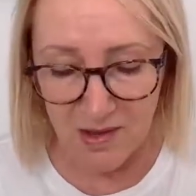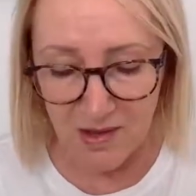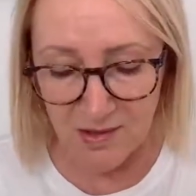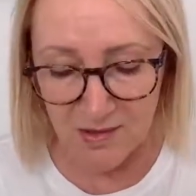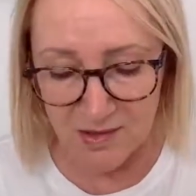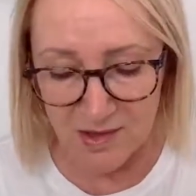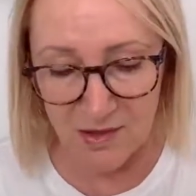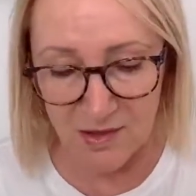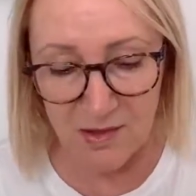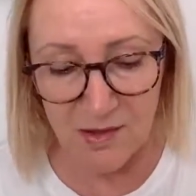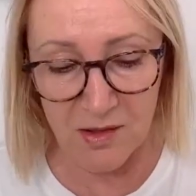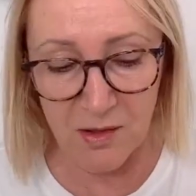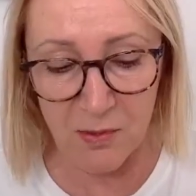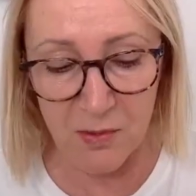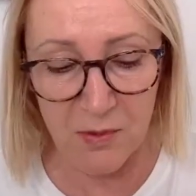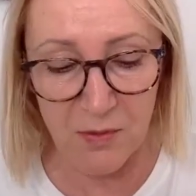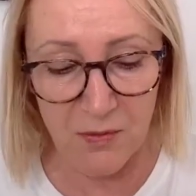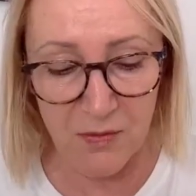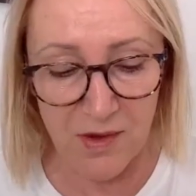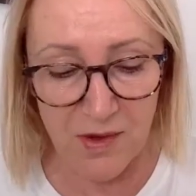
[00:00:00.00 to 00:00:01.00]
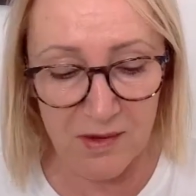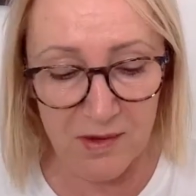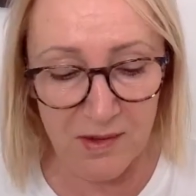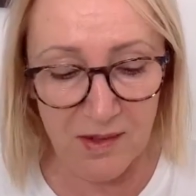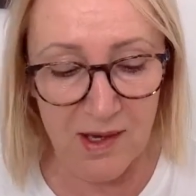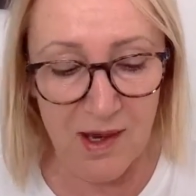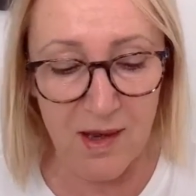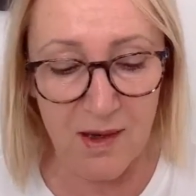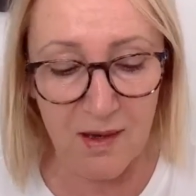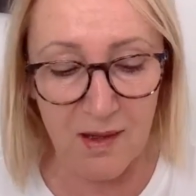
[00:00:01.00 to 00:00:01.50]
and so here we find
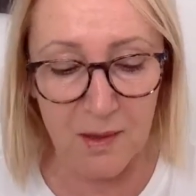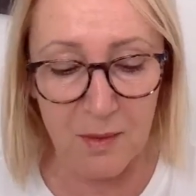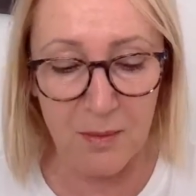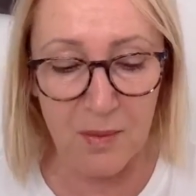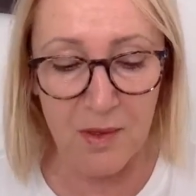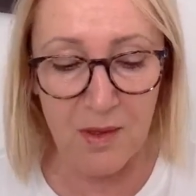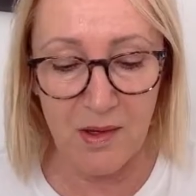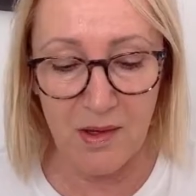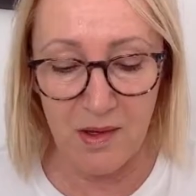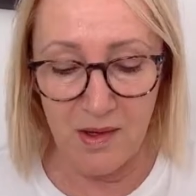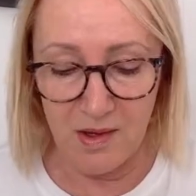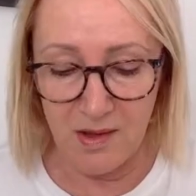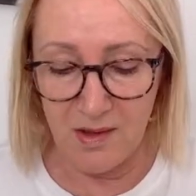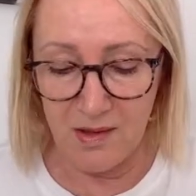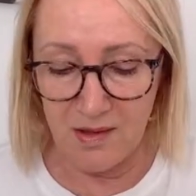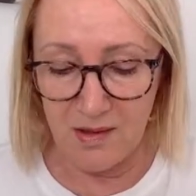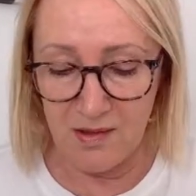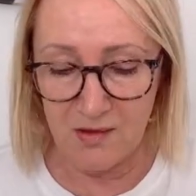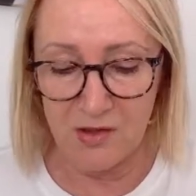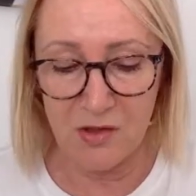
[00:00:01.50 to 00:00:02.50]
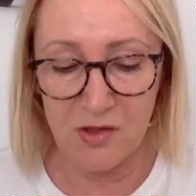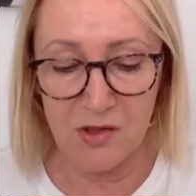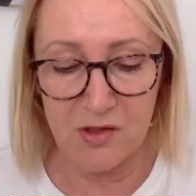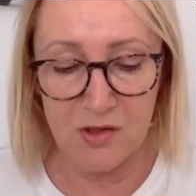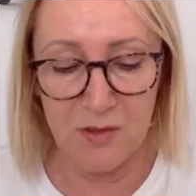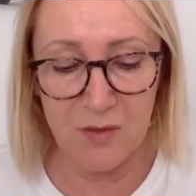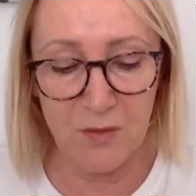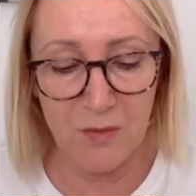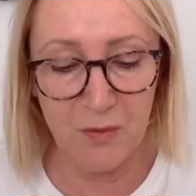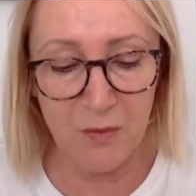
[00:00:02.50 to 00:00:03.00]
caleb
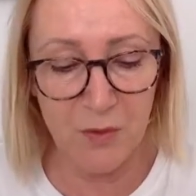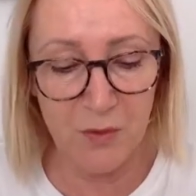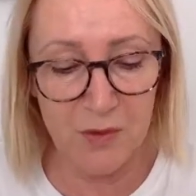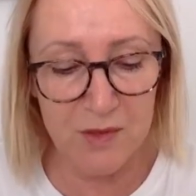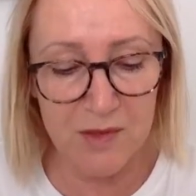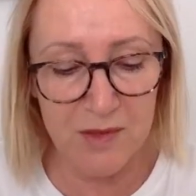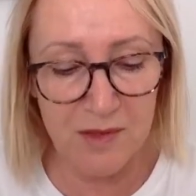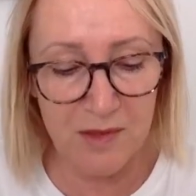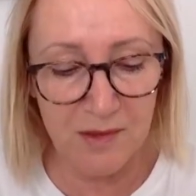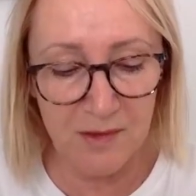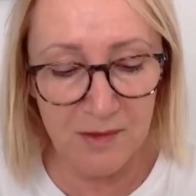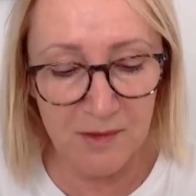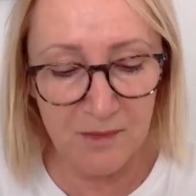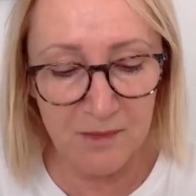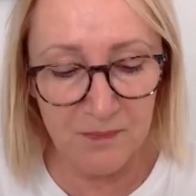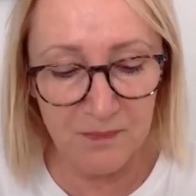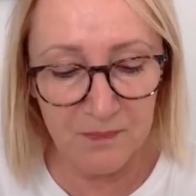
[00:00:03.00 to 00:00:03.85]
joshua 14